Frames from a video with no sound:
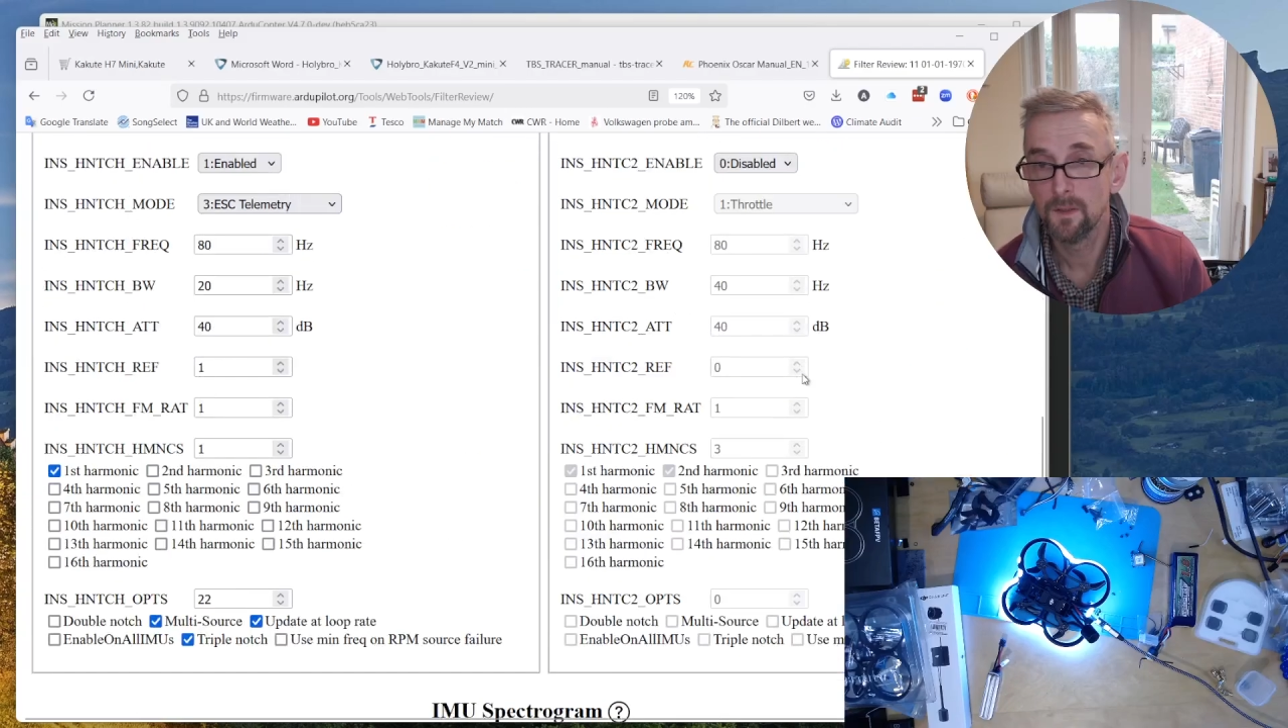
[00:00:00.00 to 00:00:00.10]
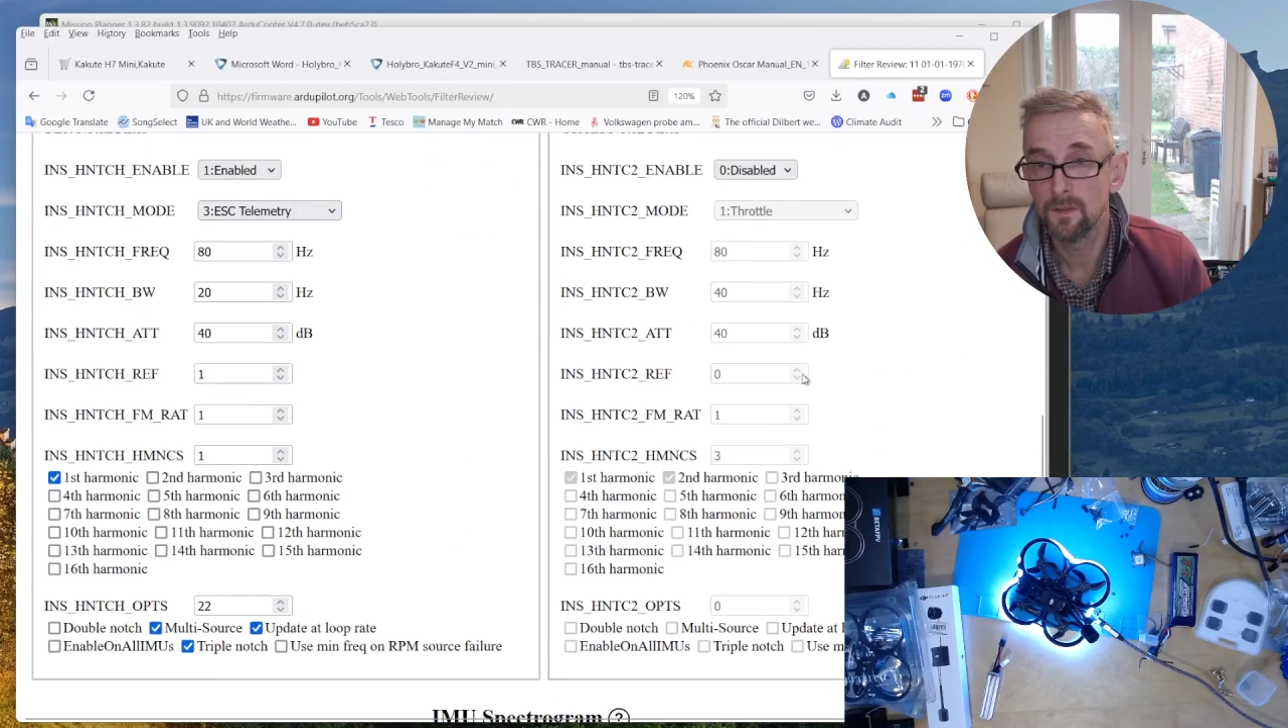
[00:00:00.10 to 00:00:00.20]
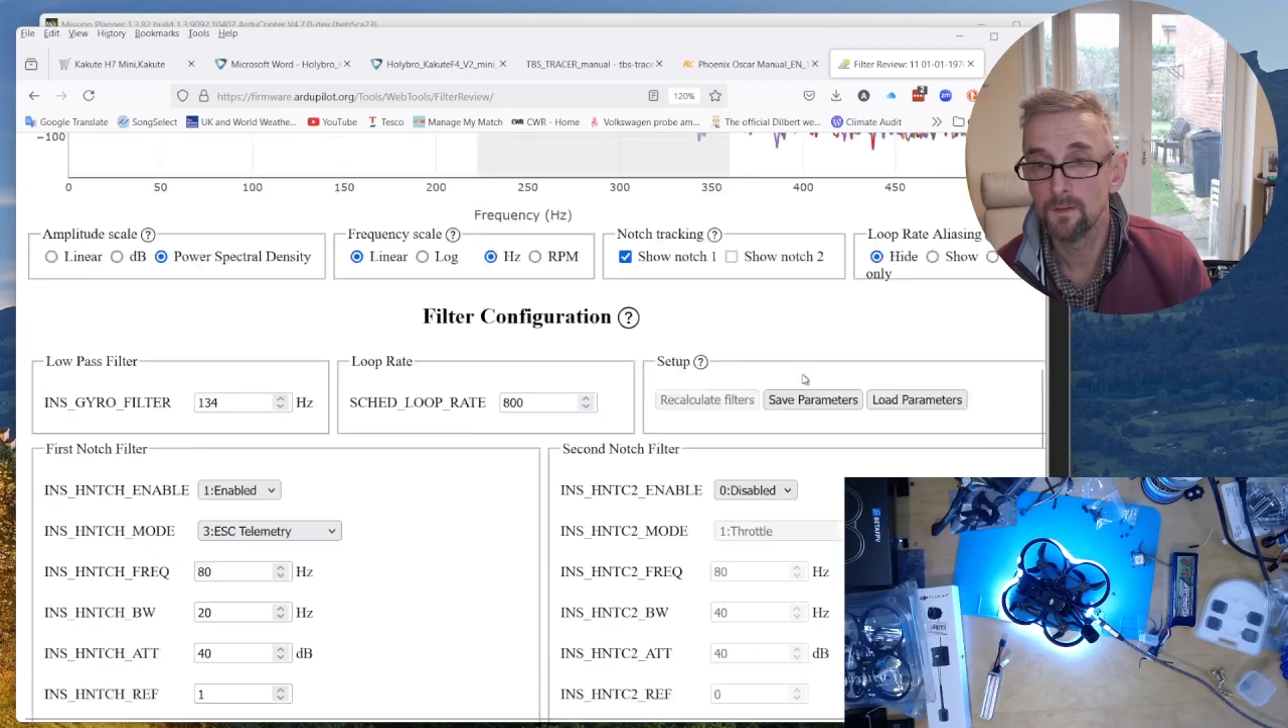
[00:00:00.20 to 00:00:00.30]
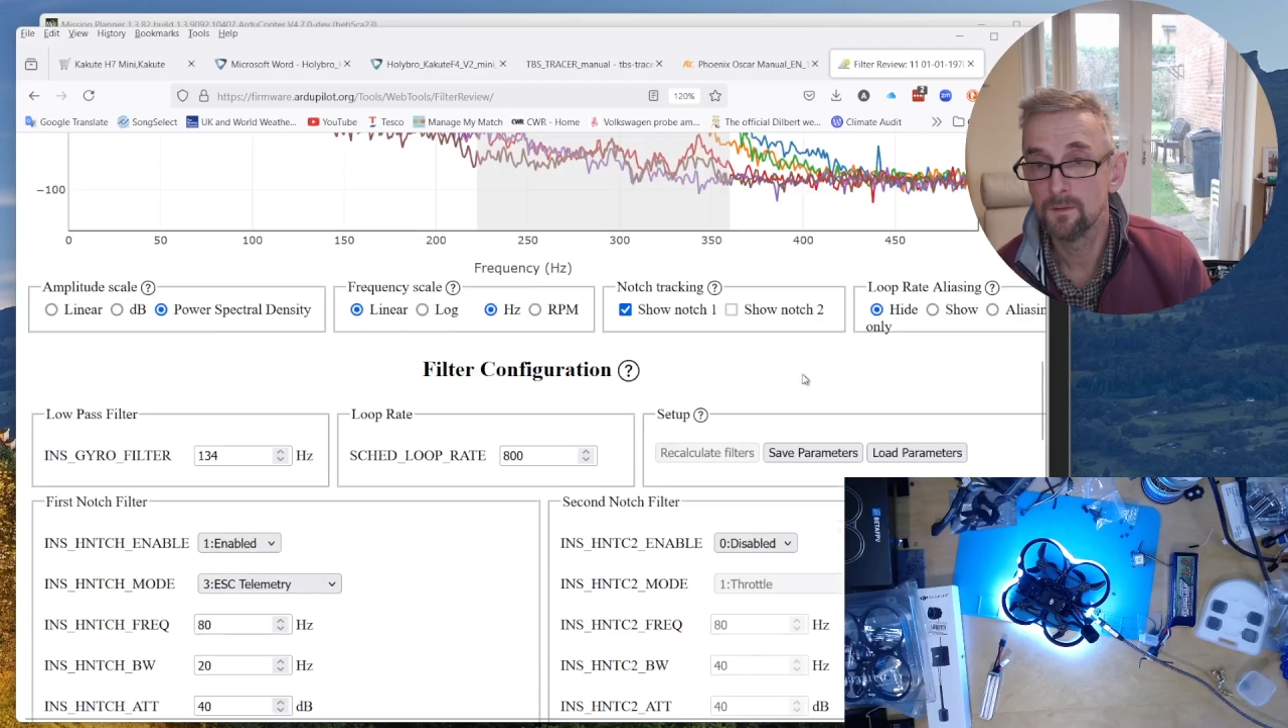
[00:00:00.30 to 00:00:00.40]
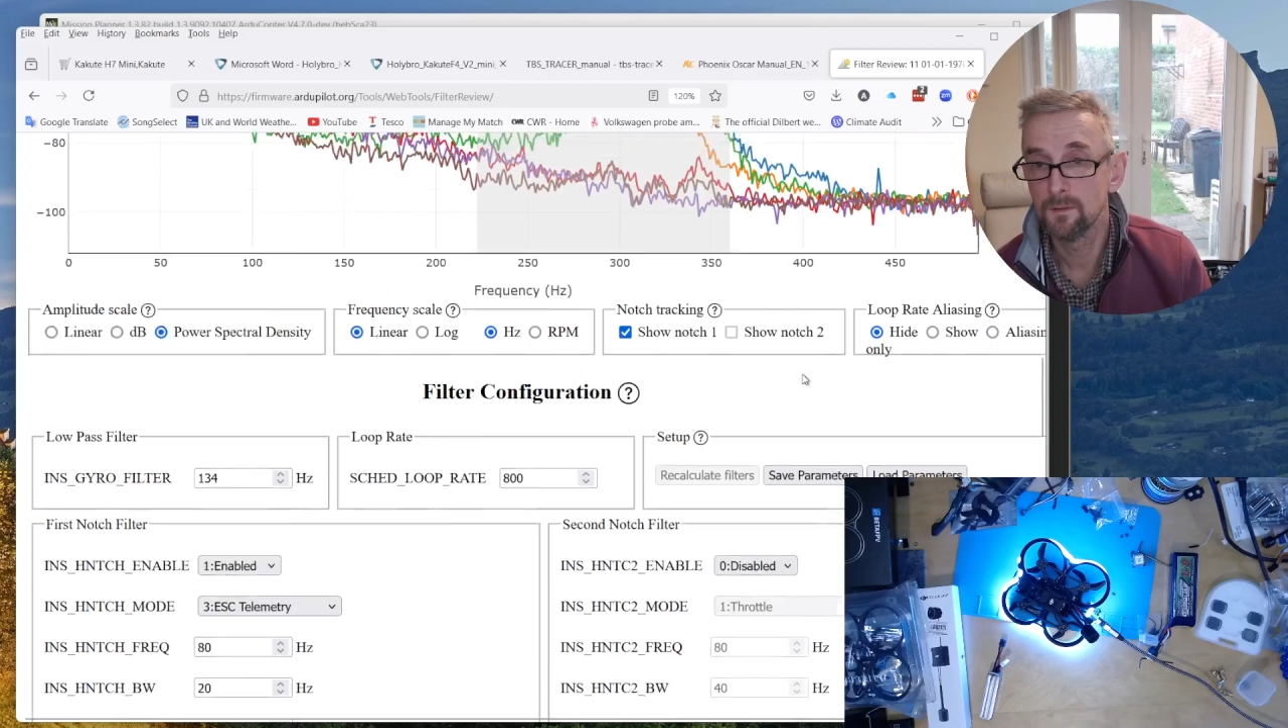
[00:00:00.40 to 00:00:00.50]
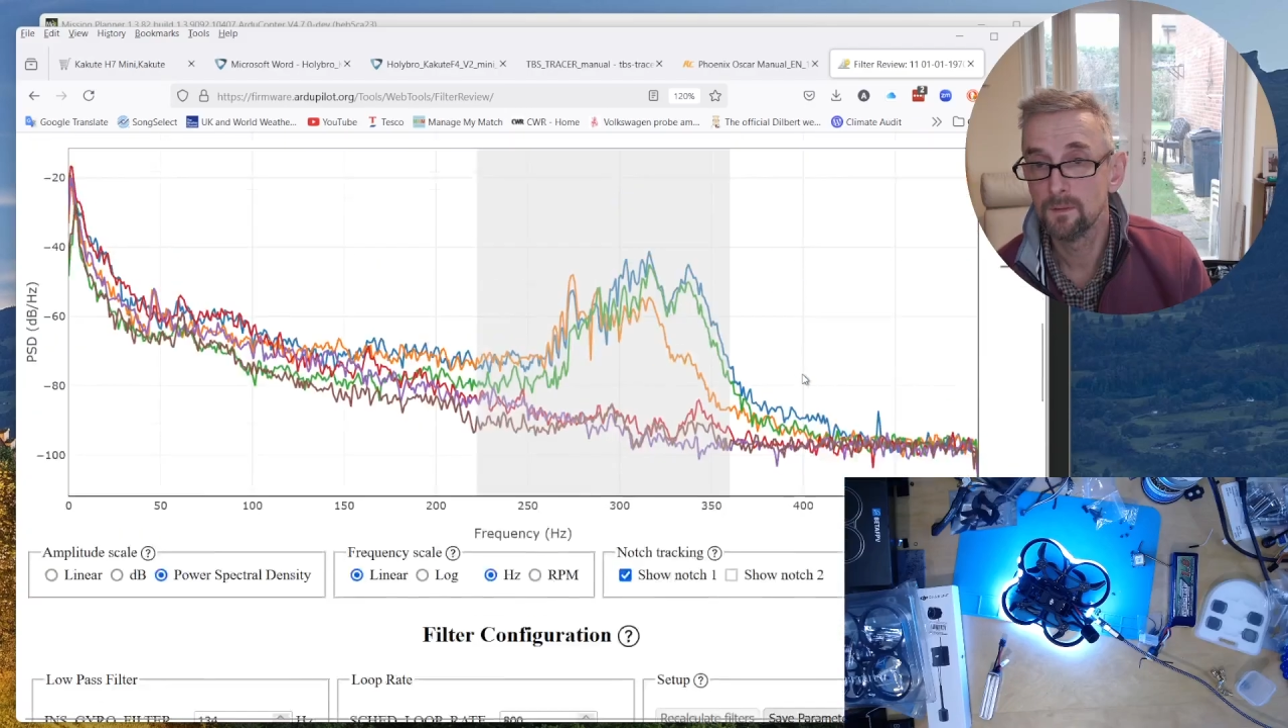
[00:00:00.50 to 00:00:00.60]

nice.